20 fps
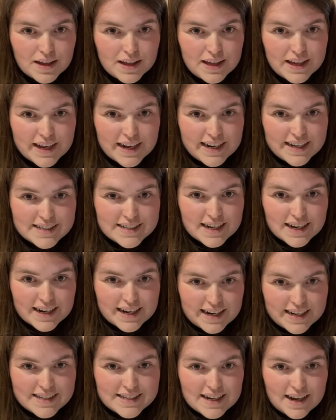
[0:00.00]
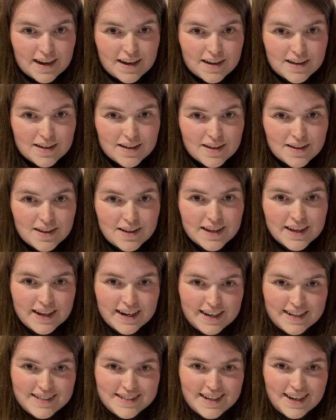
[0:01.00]
Glitter,
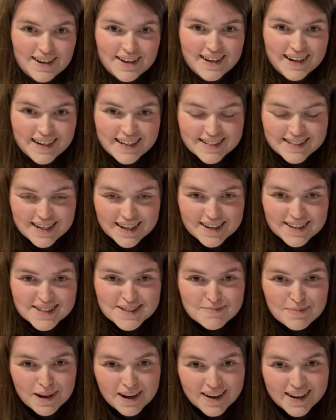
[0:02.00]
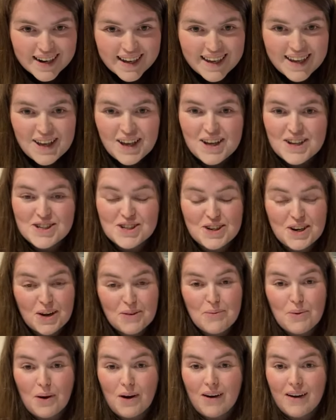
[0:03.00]
sparkly. Do you know
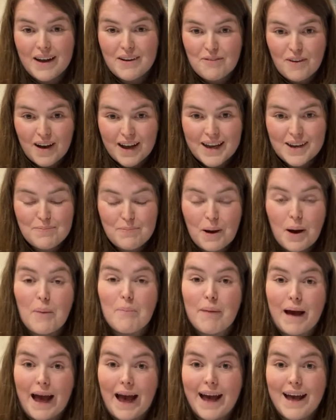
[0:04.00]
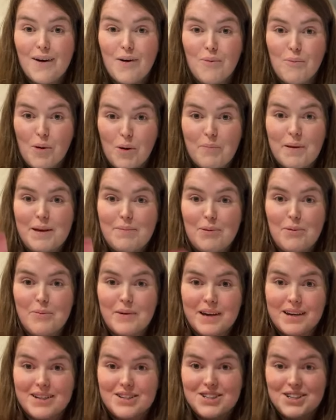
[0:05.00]
what? If I had put a bet on what people were
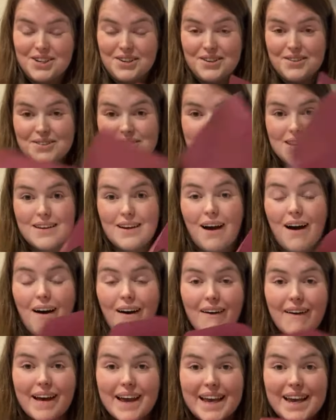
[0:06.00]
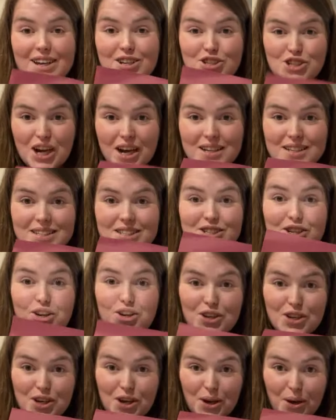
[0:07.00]
going to choose, I just
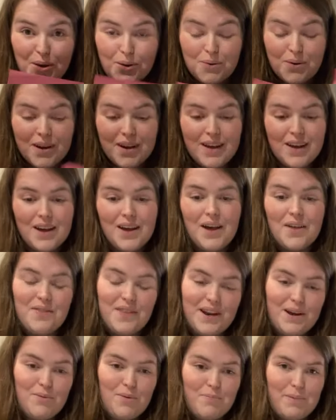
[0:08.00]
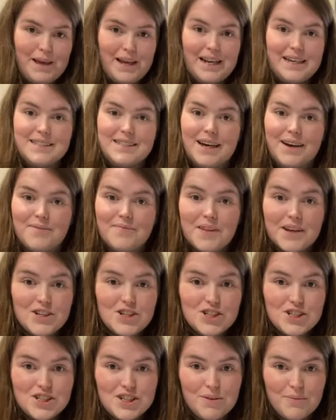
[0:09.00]
knew that it would be glitter. I
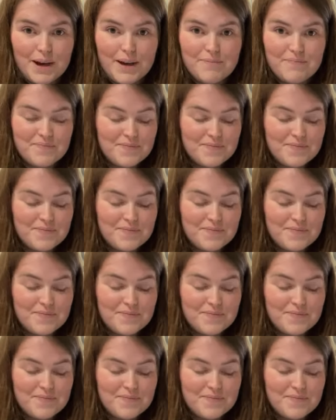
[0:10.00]
just knew it.